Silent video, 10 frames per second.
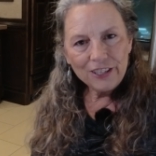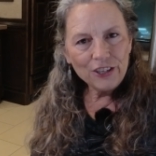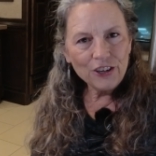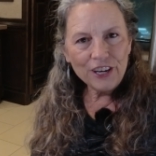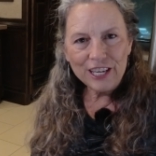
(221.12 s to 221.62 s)

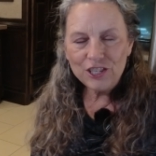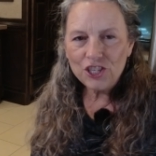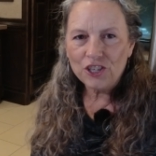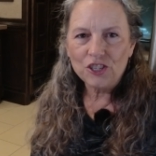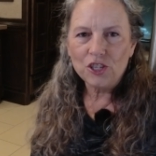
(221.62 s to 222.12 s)
Your
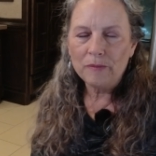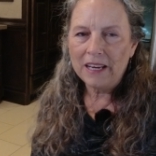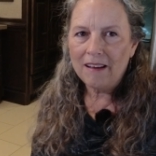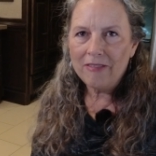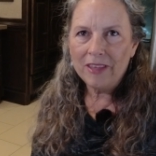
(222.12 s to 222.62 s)
insurance, you
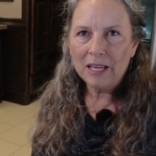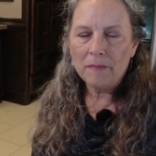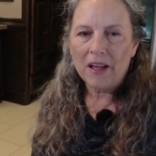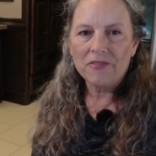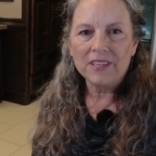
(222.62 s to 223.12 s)
may not think
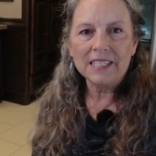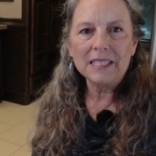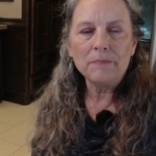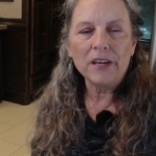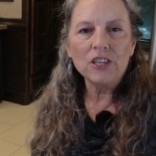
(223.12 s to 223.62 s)
about
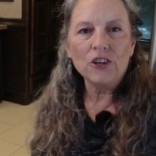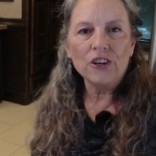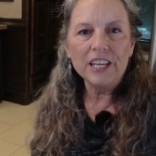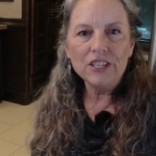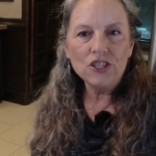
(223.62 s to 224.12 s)
this, but
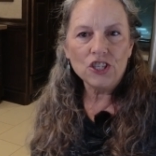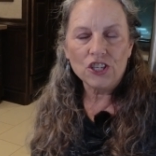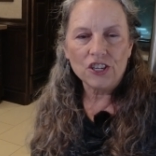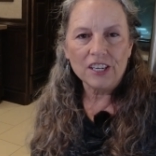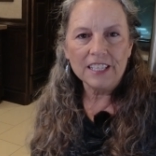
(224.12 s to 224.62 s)
your
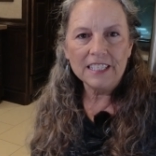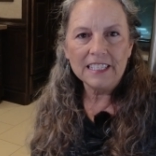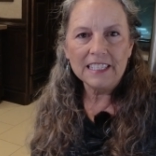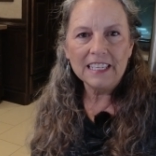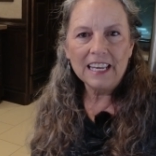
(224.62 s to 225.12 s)

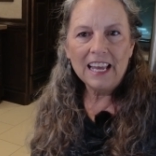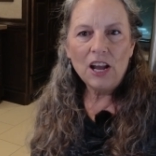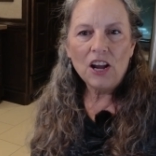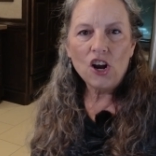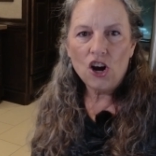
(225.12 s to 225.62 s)
insurance
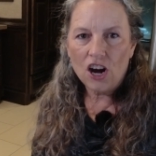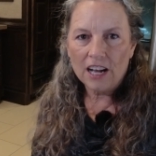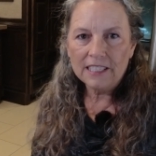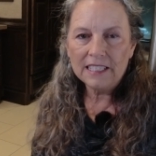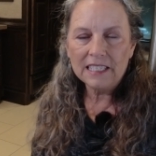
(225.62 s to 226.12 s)

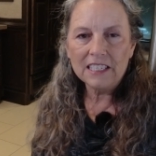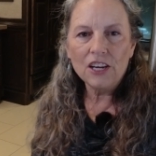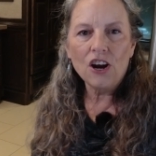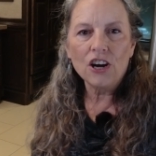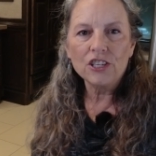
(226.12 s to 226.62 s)
costs
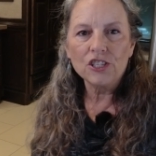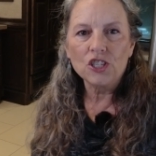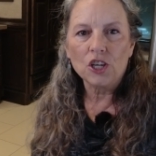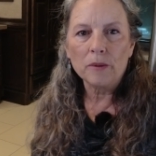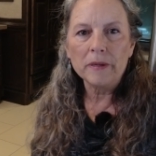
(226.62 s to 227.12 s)
are
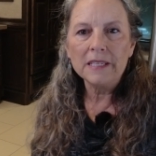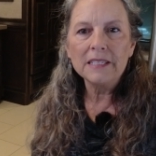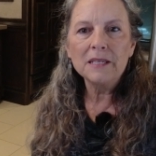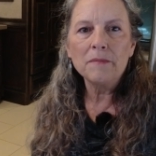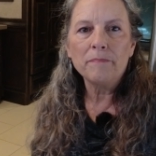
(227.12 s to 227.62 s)

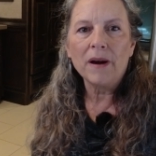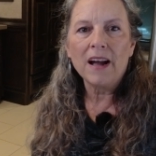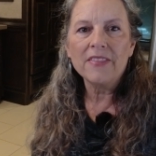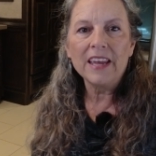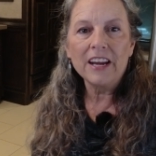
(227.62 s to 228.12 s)
determined
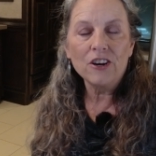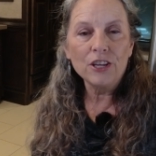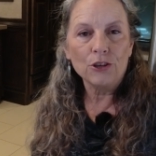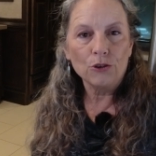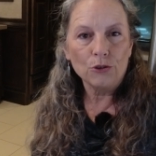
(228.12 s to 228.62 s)
by the
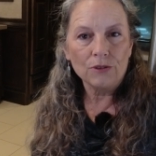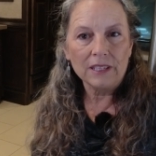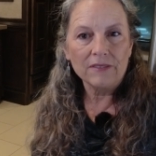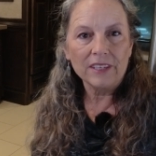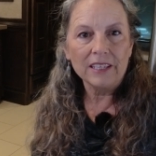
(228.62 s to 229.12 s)
area you
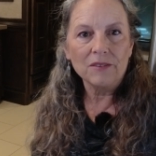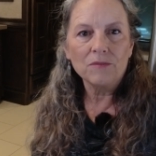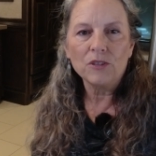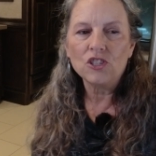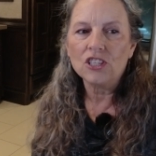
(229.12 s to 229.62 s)
live in,
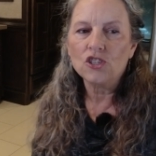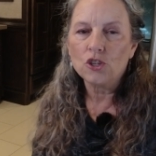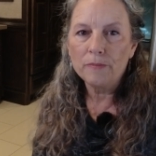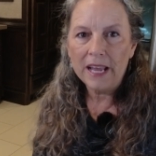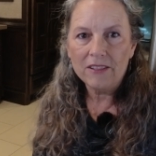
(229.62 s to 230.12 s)
which is
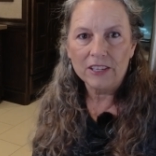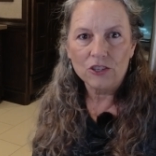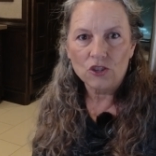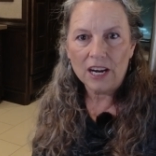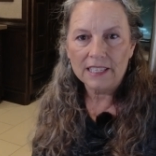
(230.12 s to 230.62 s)
your
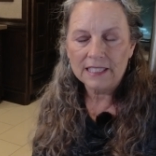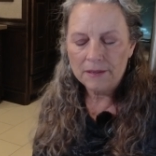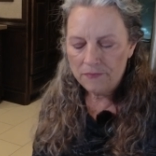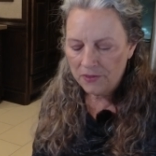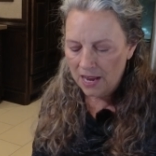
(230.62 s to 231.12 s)
mailing address.